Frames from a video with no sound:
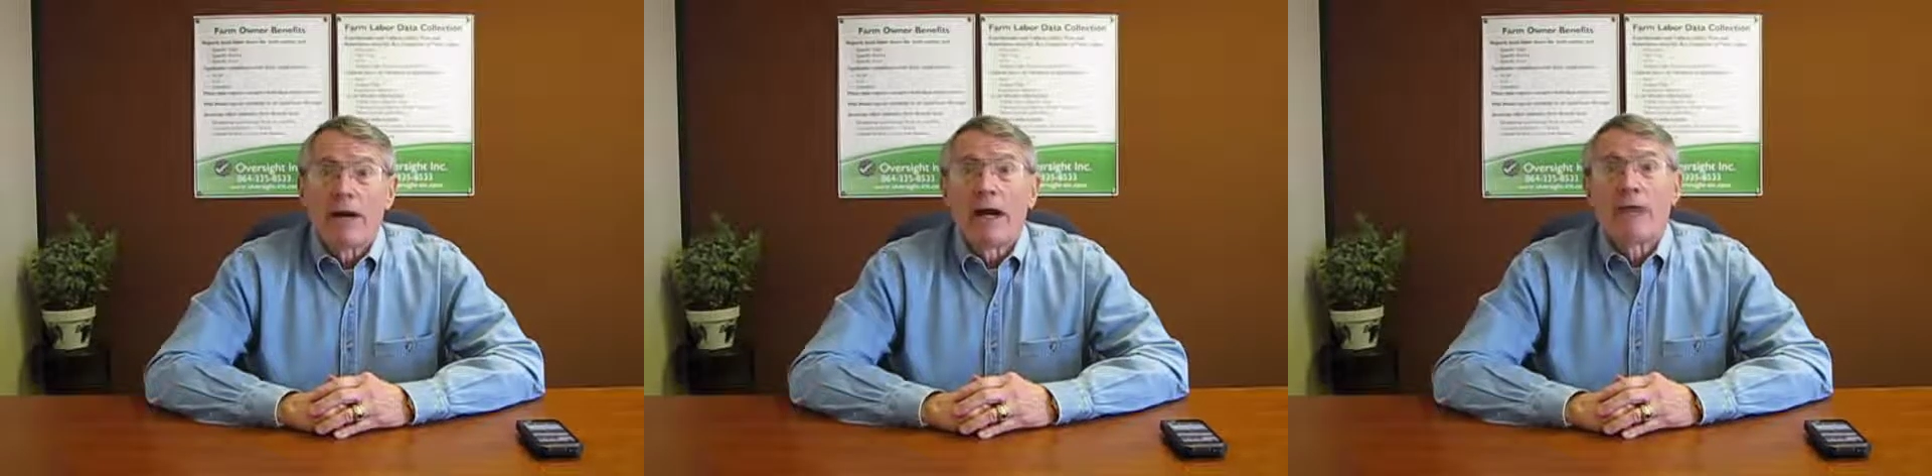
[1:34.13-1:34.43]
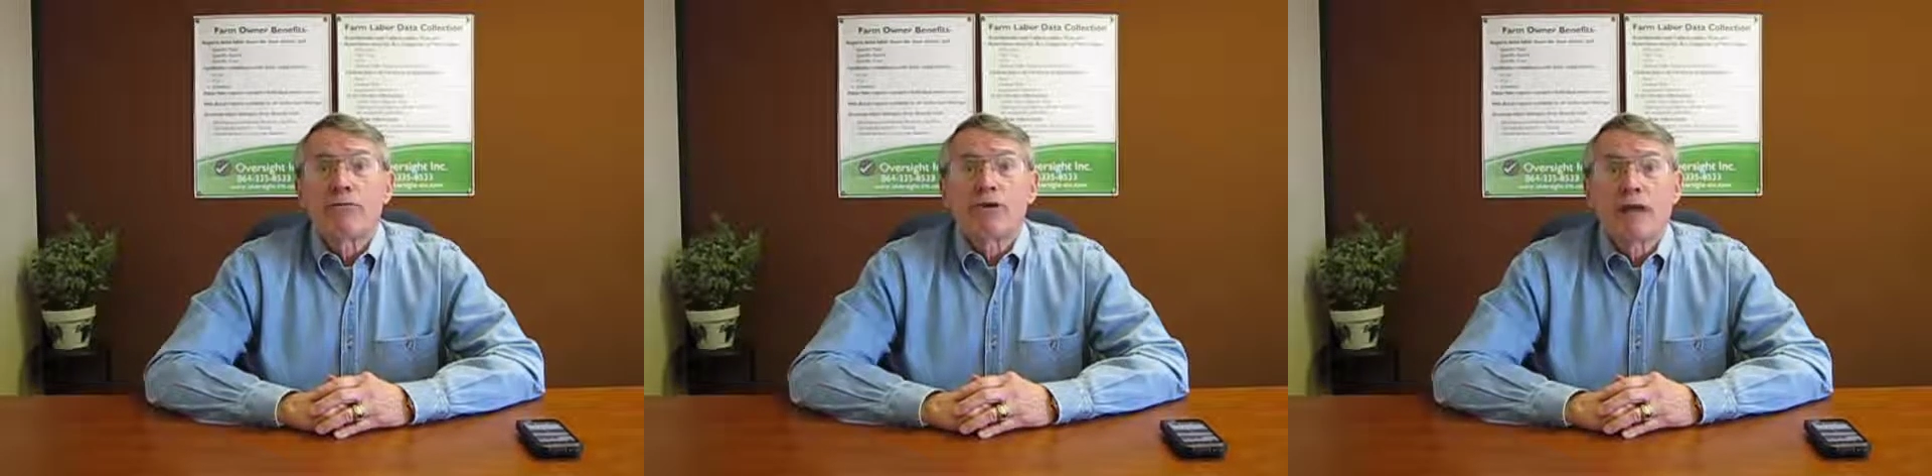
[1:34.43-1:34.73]

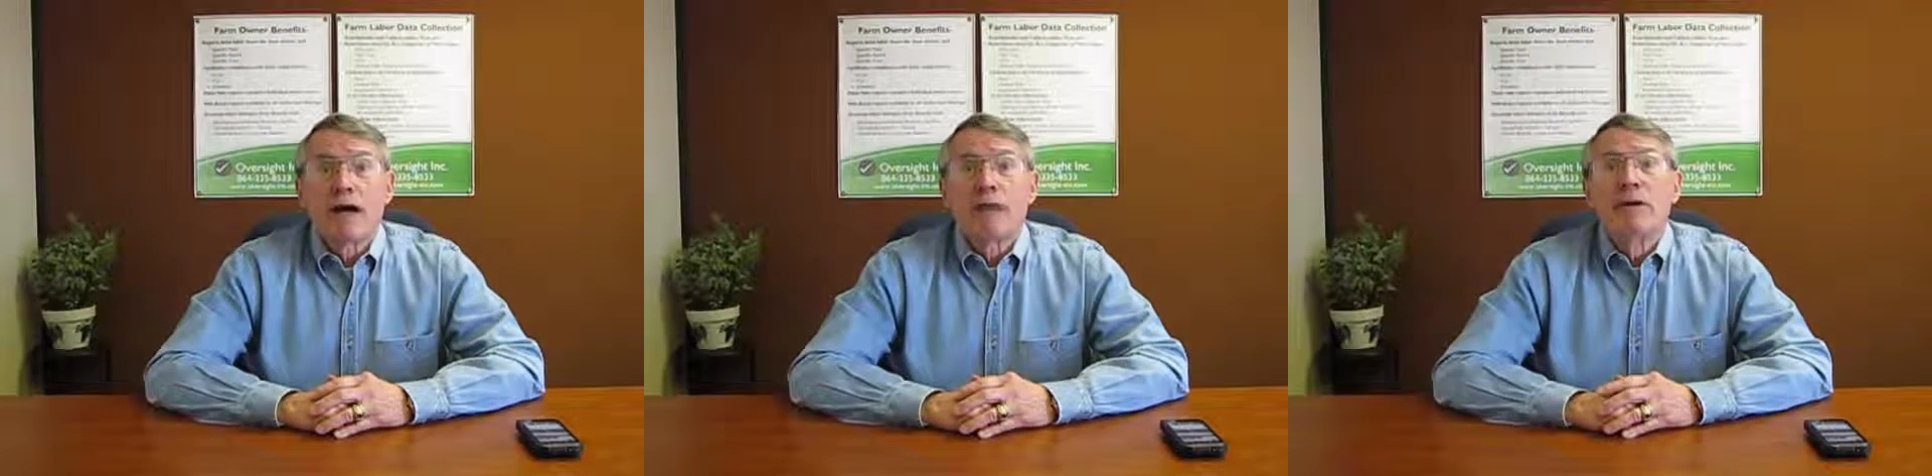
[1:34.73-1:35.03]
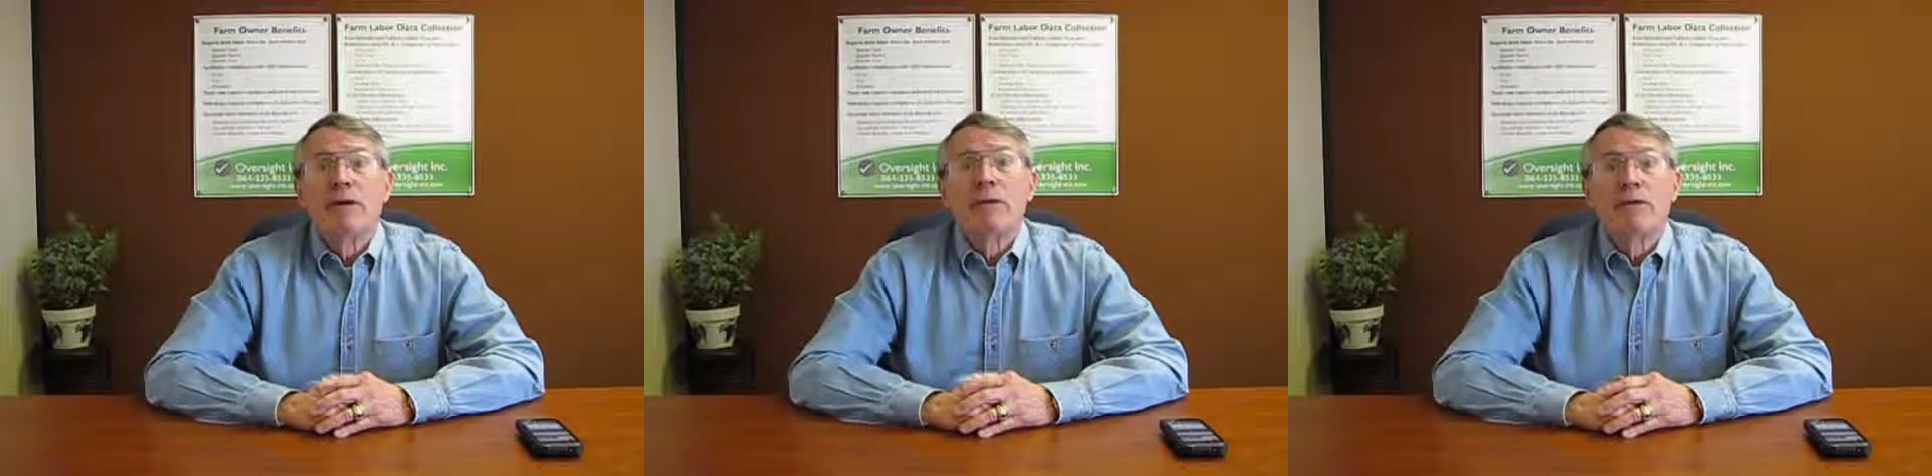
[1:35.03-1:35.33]
every time
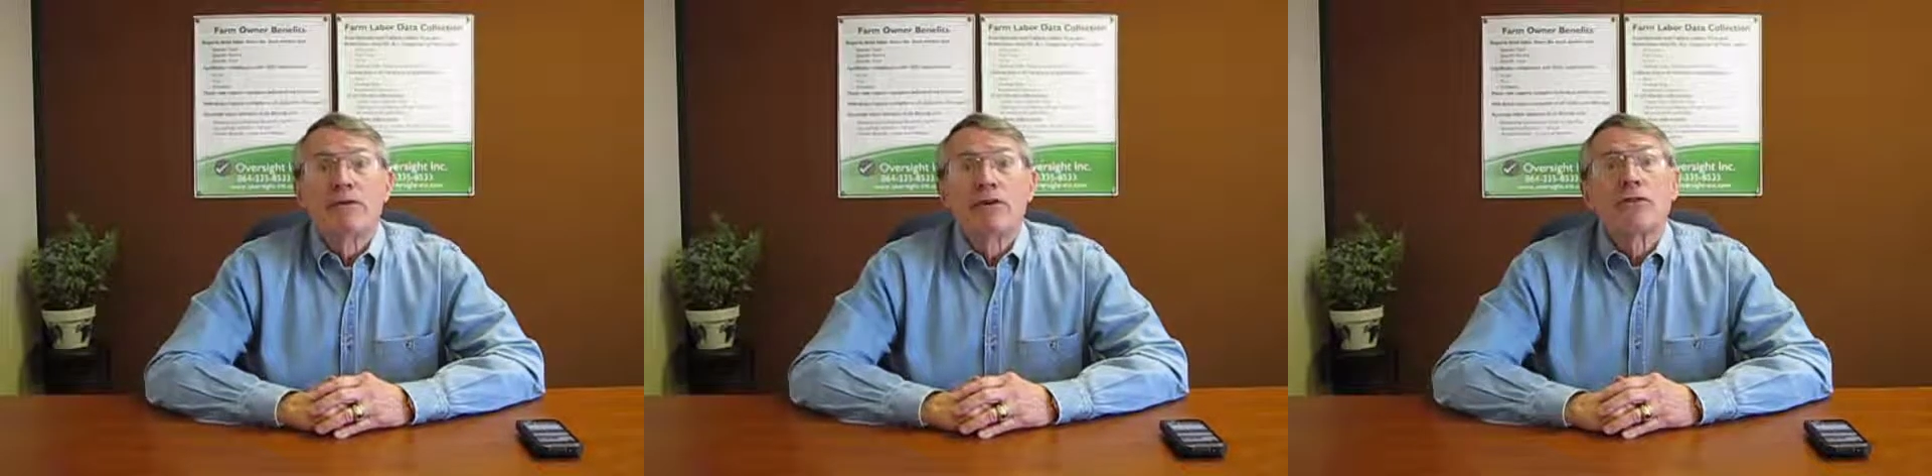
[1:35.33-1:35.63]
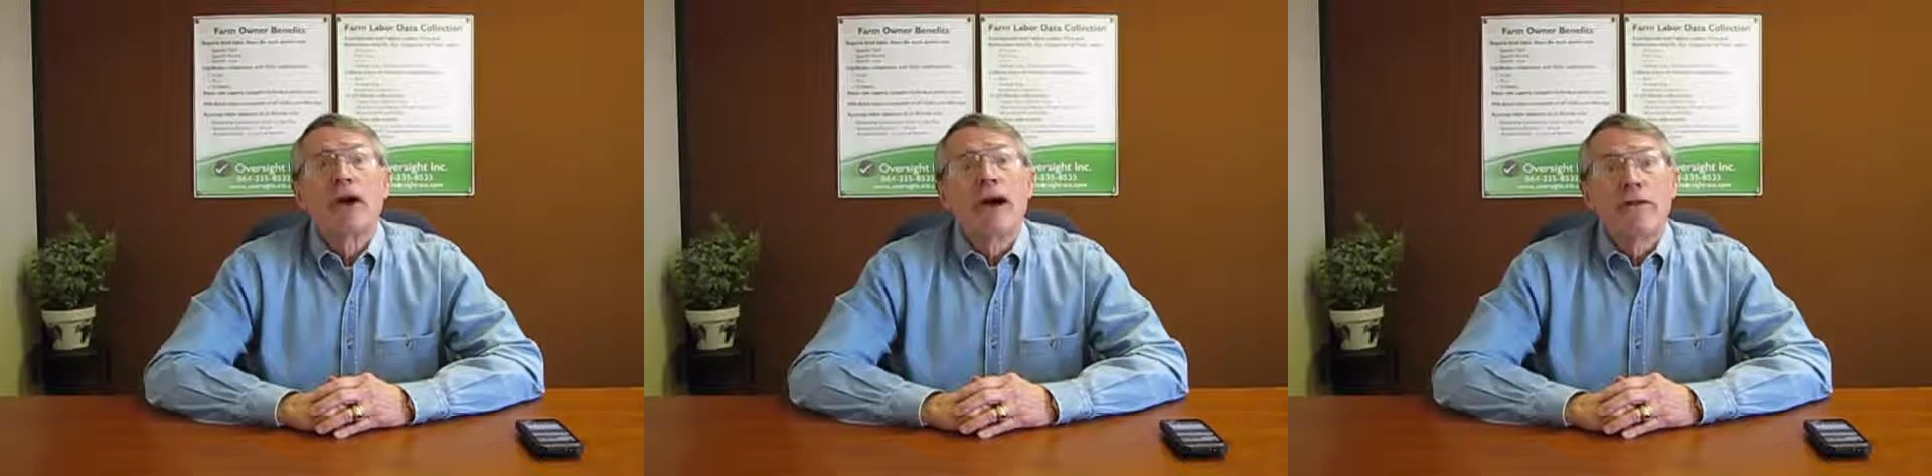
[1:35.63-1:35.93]
he delivers
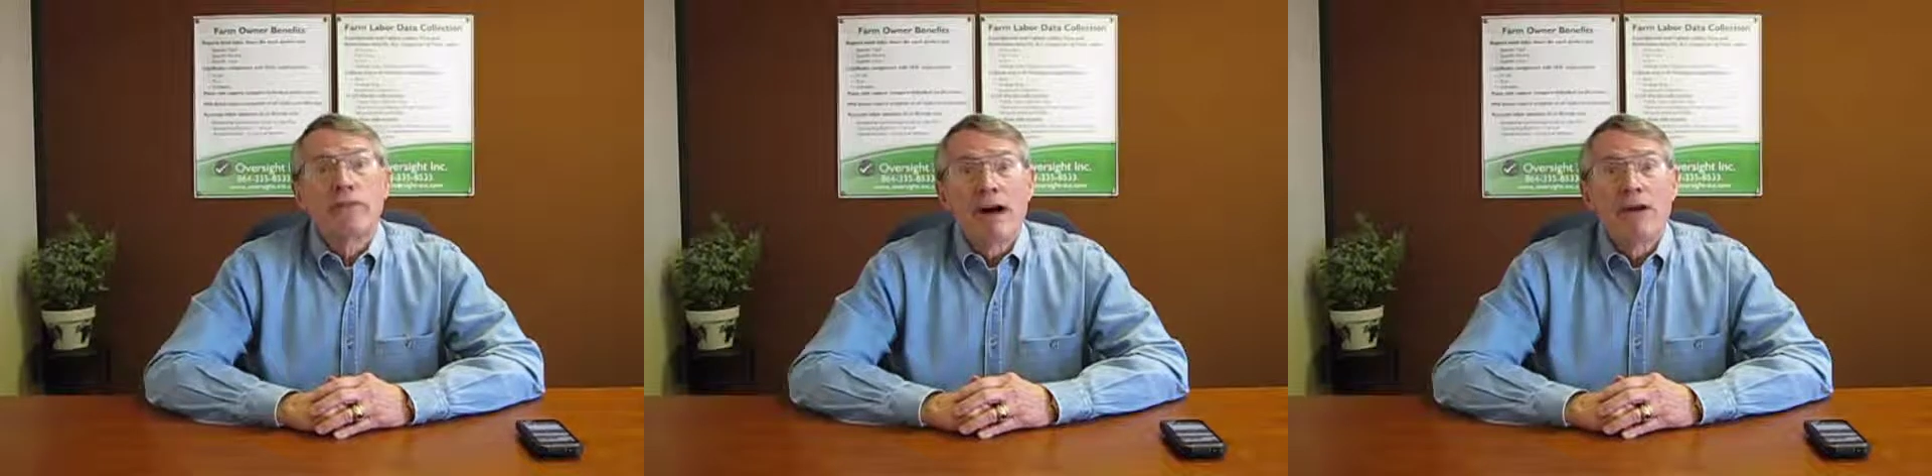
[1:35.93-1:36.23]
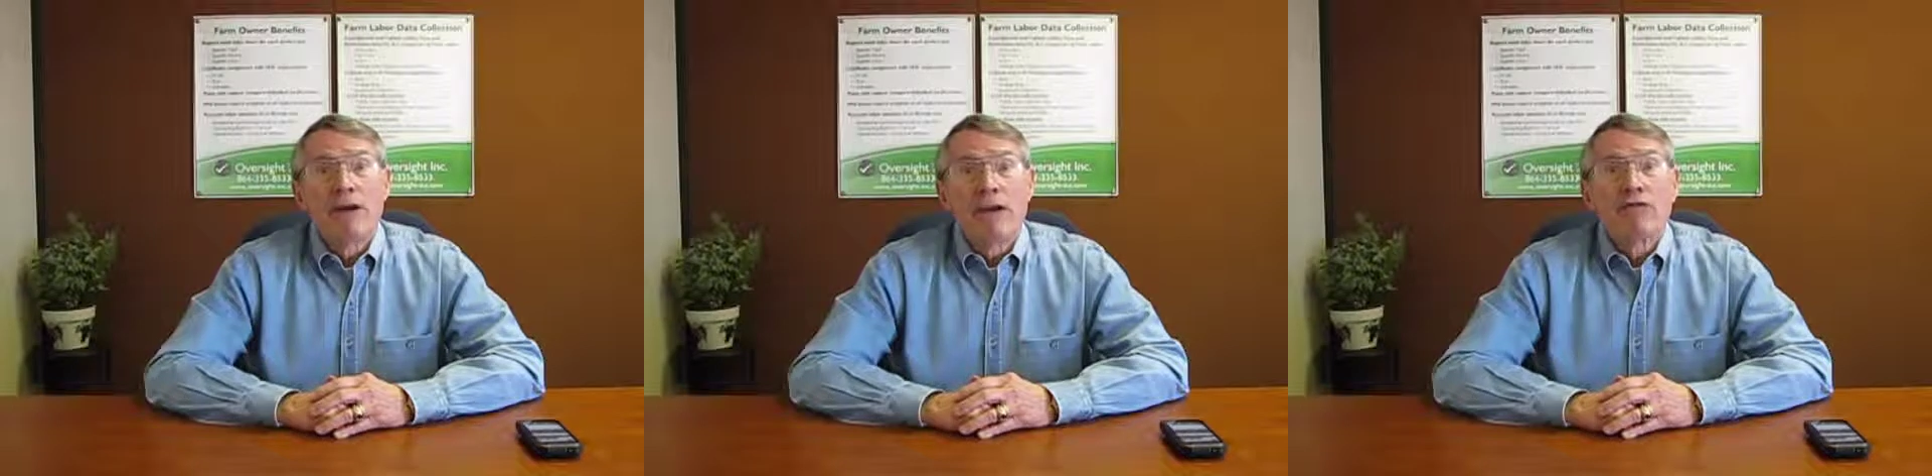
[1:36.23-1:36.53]
a
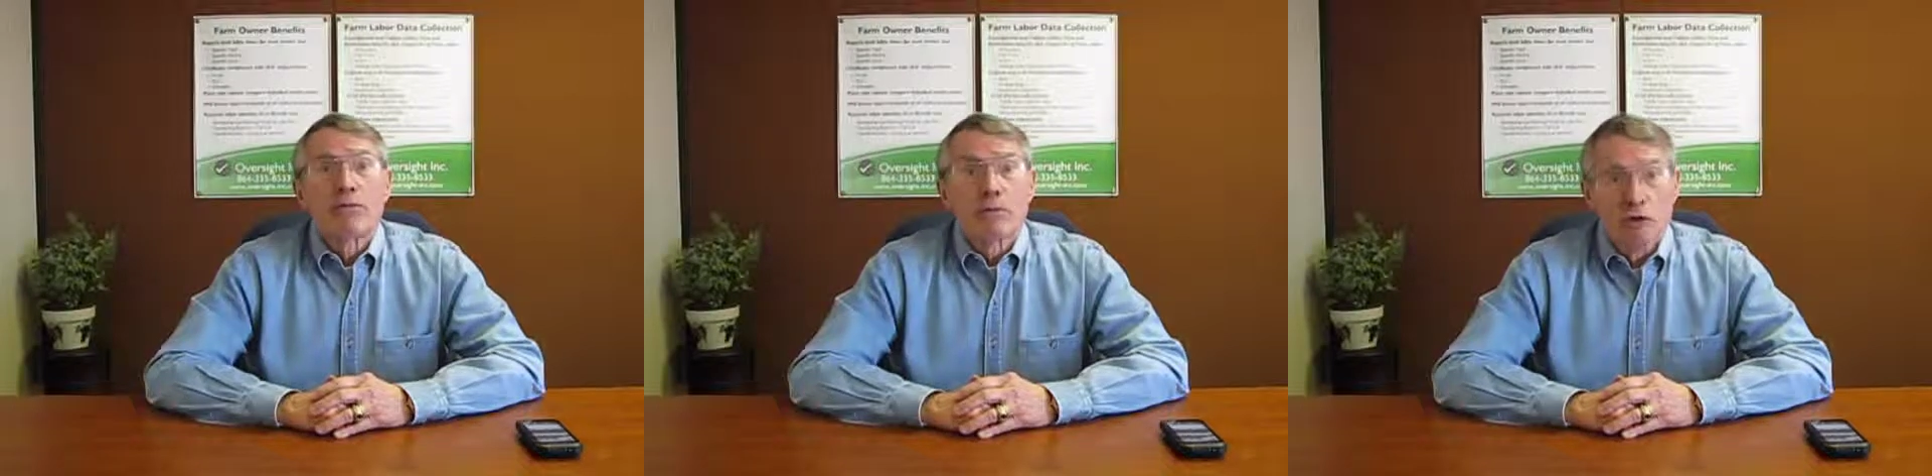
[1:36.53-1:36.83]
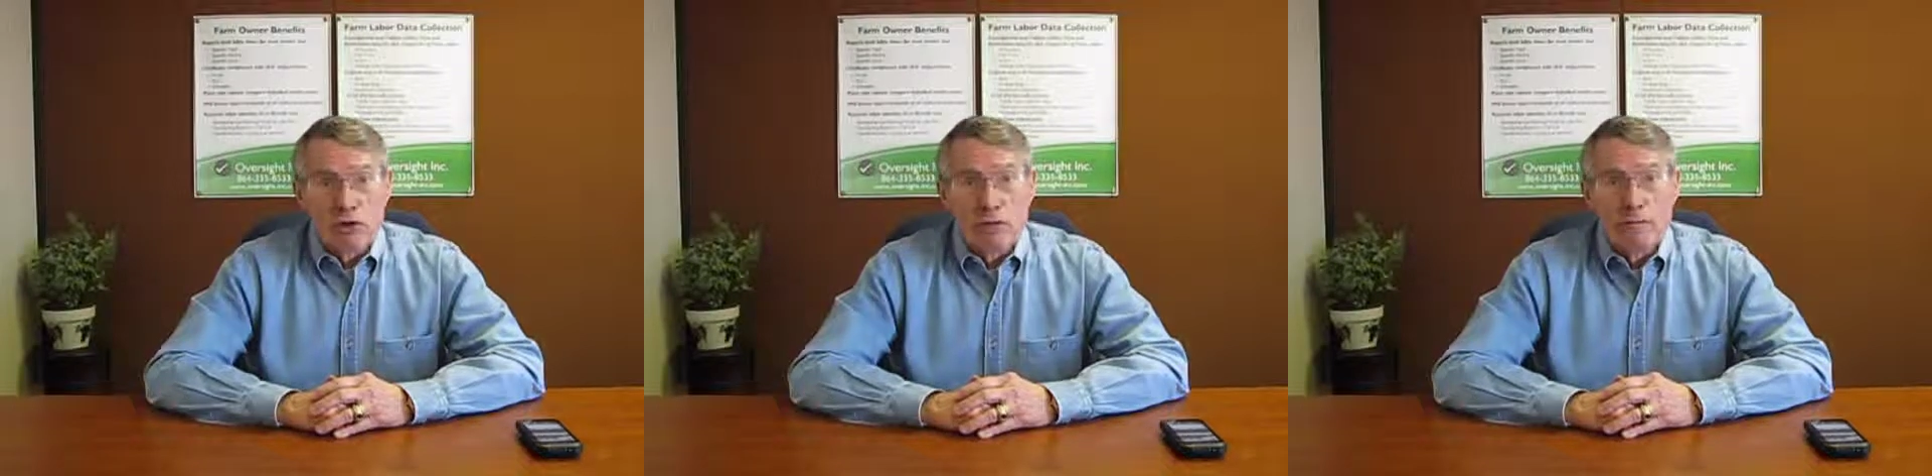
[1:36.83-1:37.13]
5/8
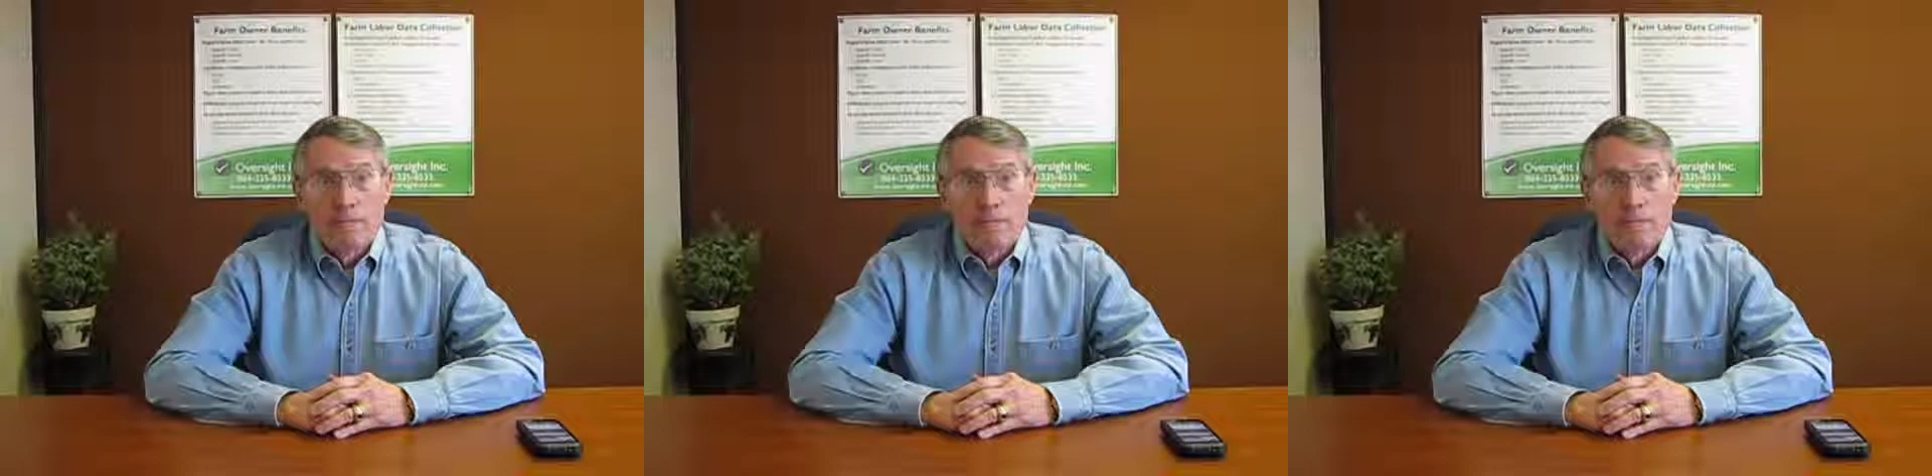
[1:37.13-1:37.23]
bushel.